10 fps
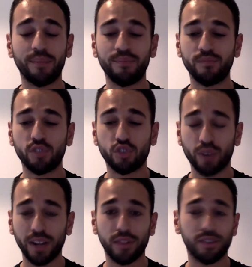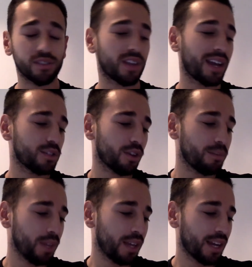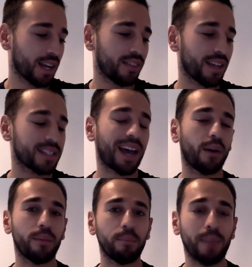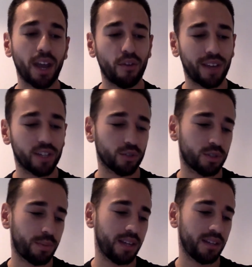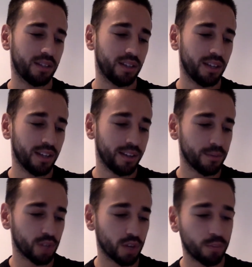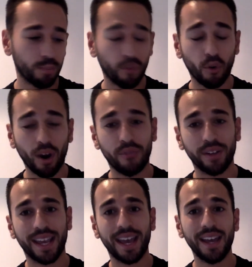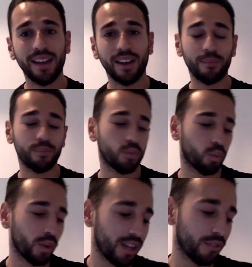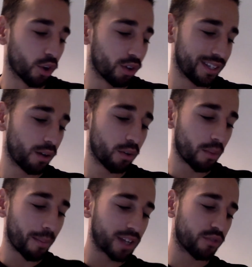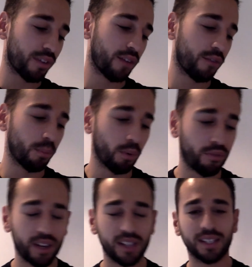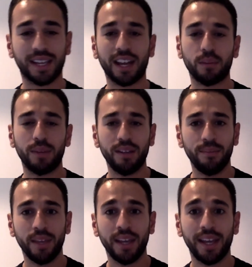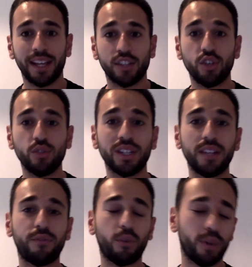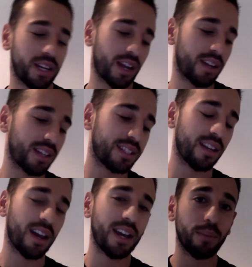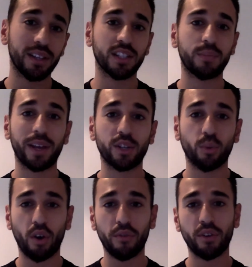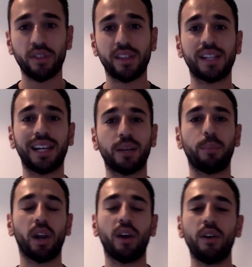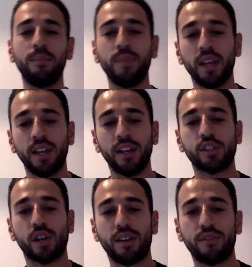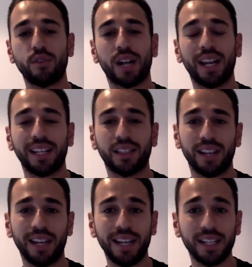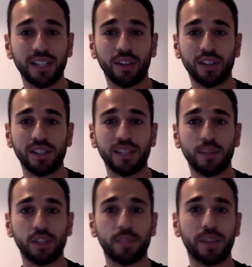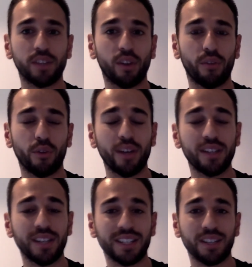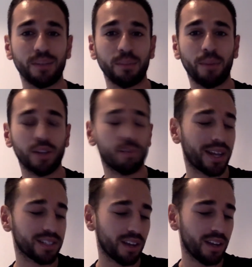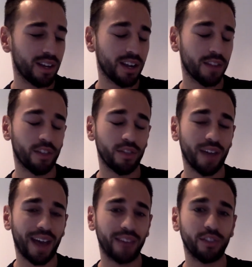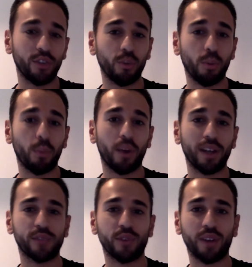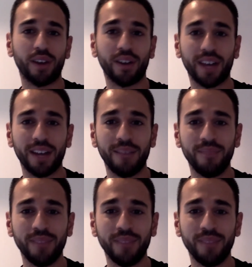strength and size on, and that's how it may affect your speed. So before I forget, we've got a deal on the MatchFit Football Fitness Academy. It's usually $49.99, but there's a special offer and there's a link below. So if you click the link, you're going to see what the special offer is, and it's going to be much better than the normal price for it, okay?